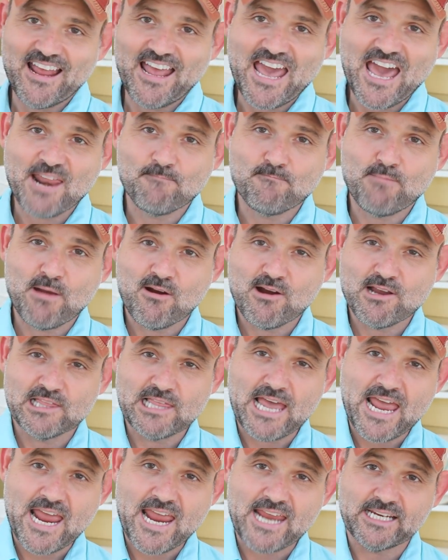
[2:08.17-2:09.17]
Adam Perry
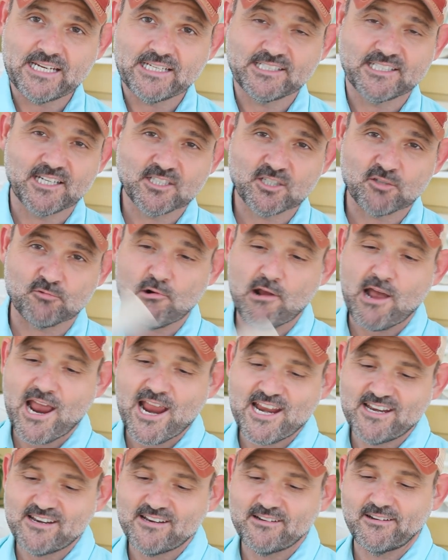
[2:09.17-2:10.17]
Lang does it
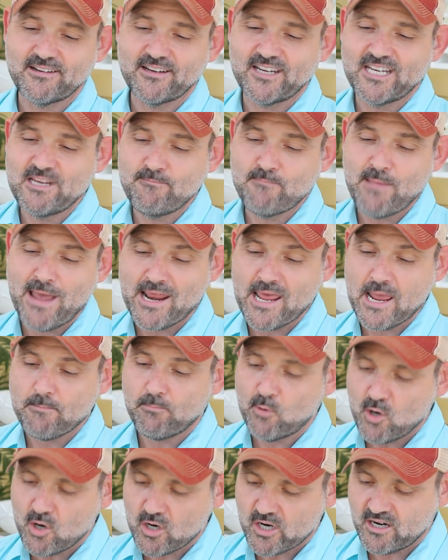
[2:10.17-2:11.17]
right. He made a
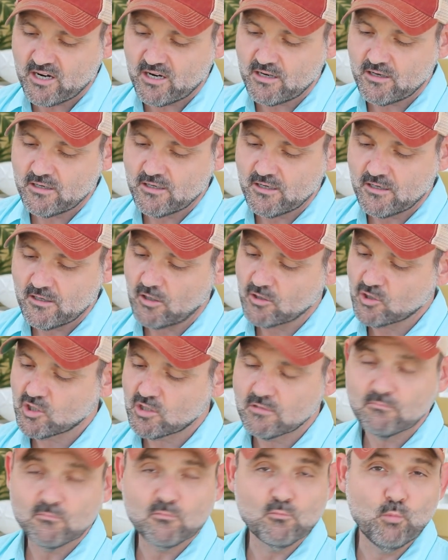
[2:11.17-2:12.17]
book,
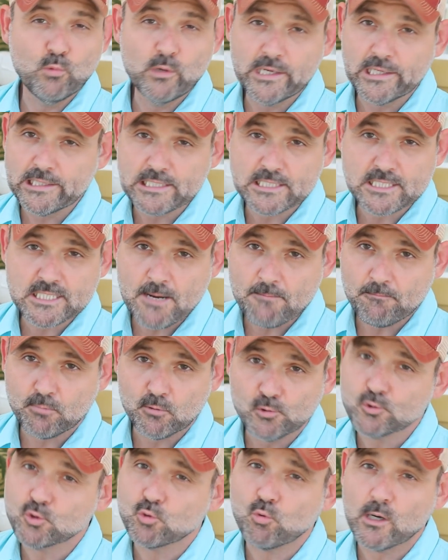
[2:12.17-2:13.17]
really
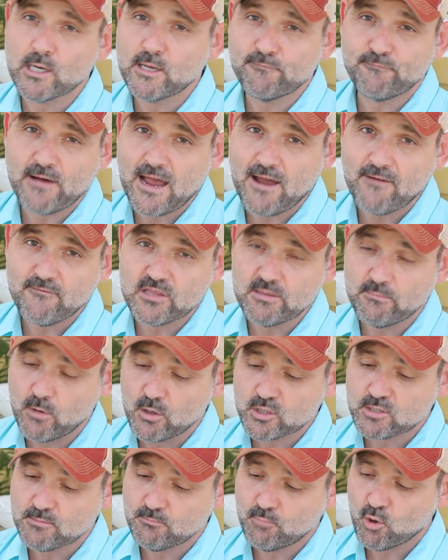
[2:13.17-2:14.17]
simple, 25 of the
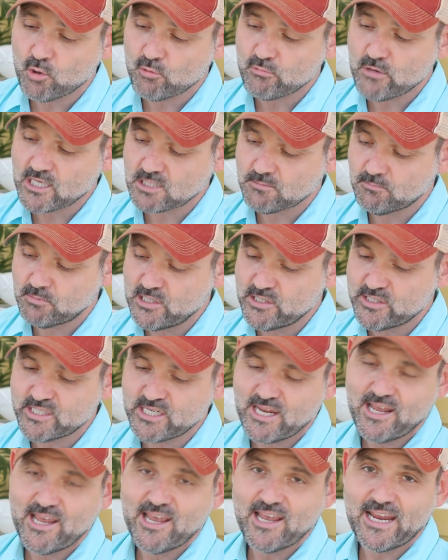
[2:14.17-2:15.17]
most important
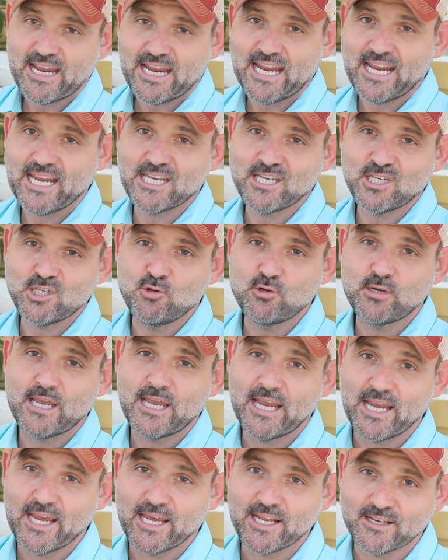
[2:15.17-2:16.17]
recipes, and you
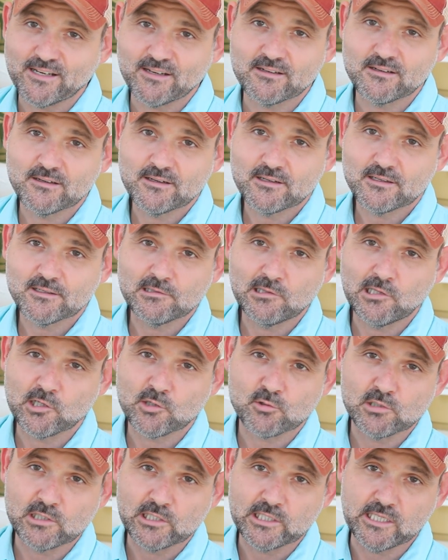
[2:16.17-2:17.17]
can
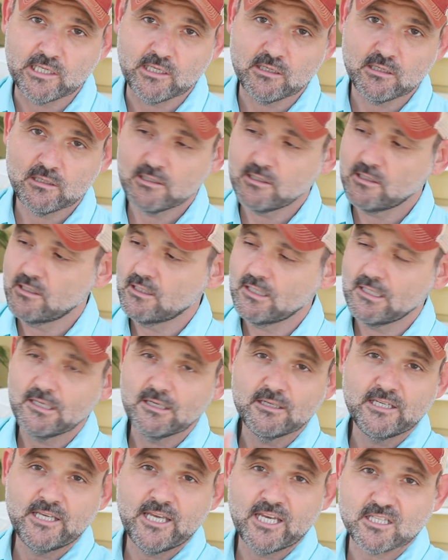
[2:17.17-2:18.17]
literally
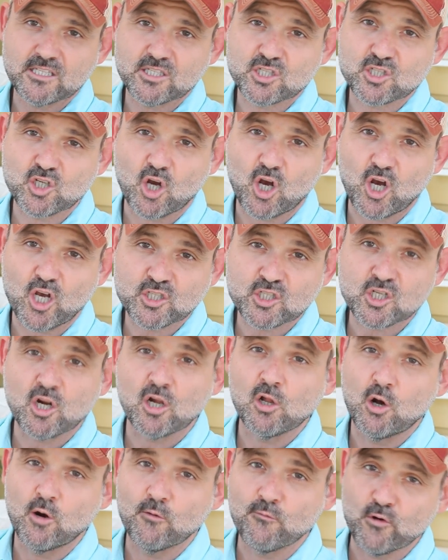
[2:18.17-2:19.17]
get sauce
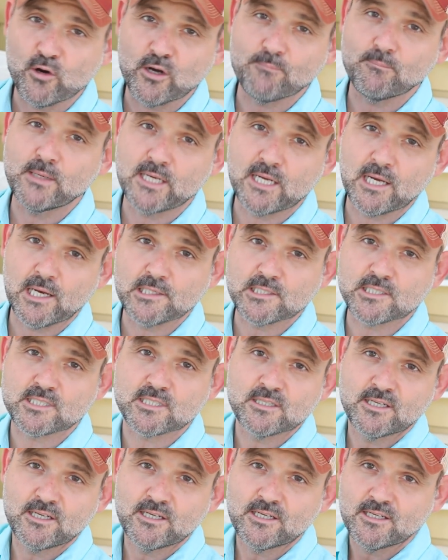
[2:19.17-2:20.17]
all over it because
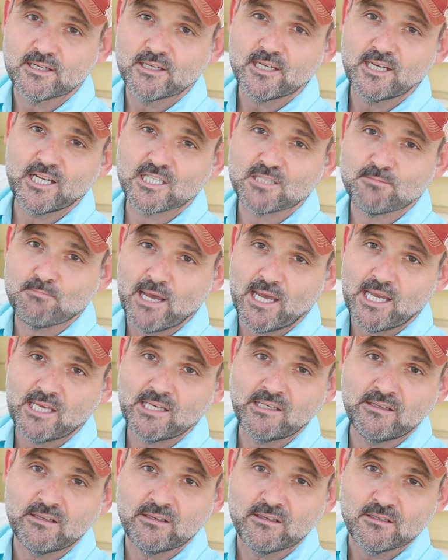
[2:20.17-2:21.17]
it's
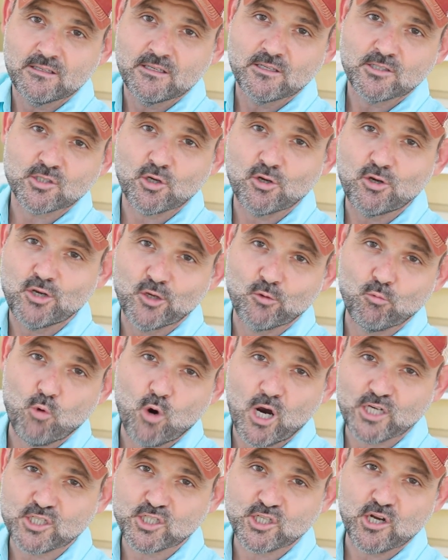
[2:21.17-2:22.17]
made so you can
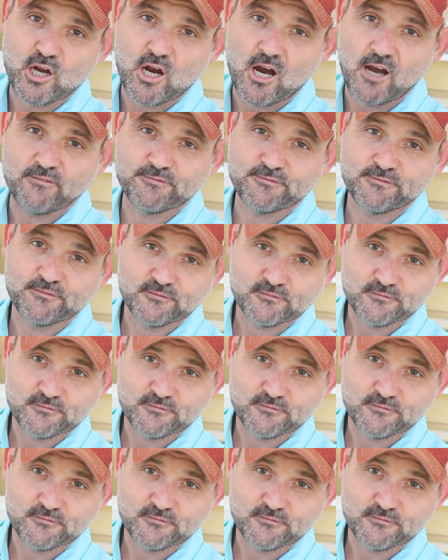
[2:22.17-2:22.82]
wash it off.